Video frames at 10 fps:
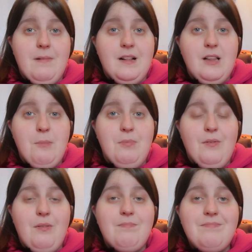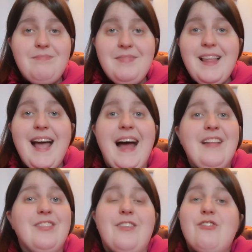club,
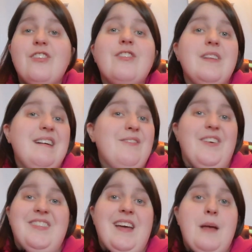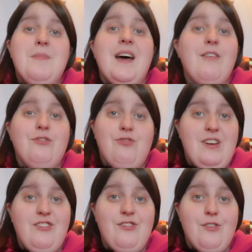and they're just a really fun time. The
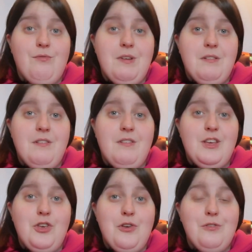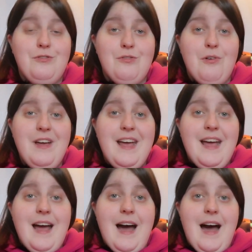illustrations are really, really cute. So,
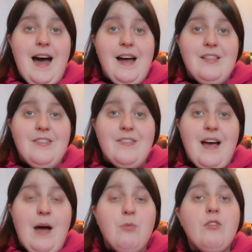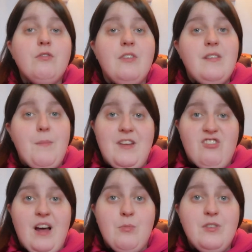and I would also like to
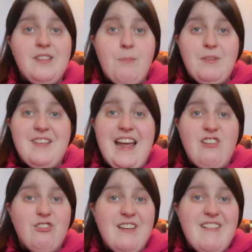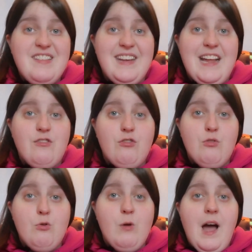mention, I would potentially like to get
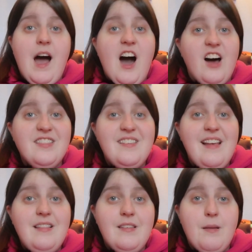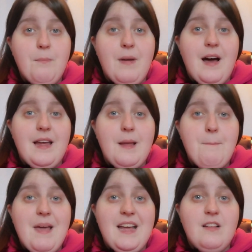to Hunted by
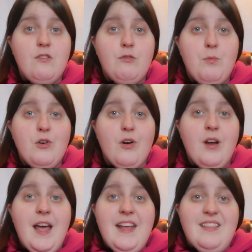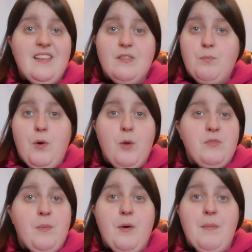Megan Spooner. This
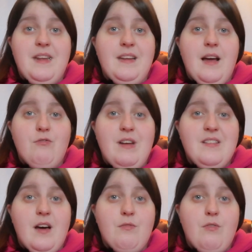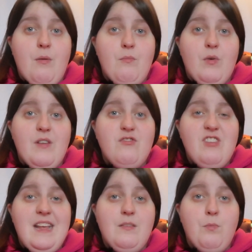popped up on my radar from one of
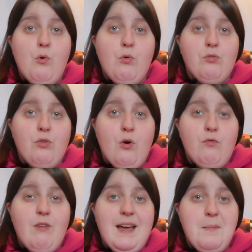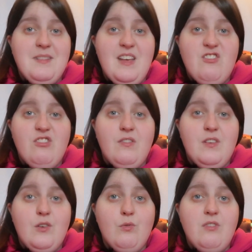Jade's Polarthon recommendations
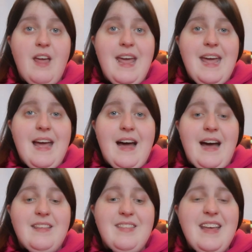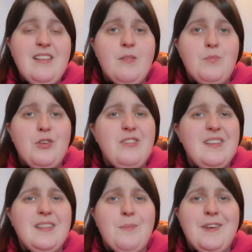videos. I think it's a
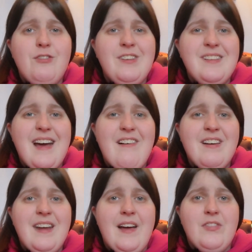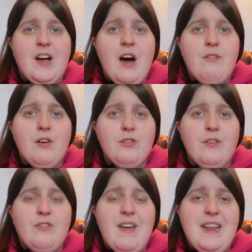Beauty and the Beast retelling, and the cover
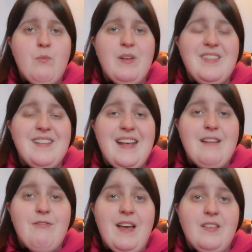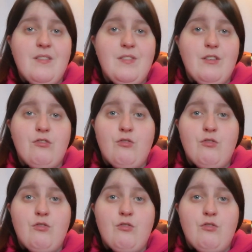looks very wintry and festive, and there's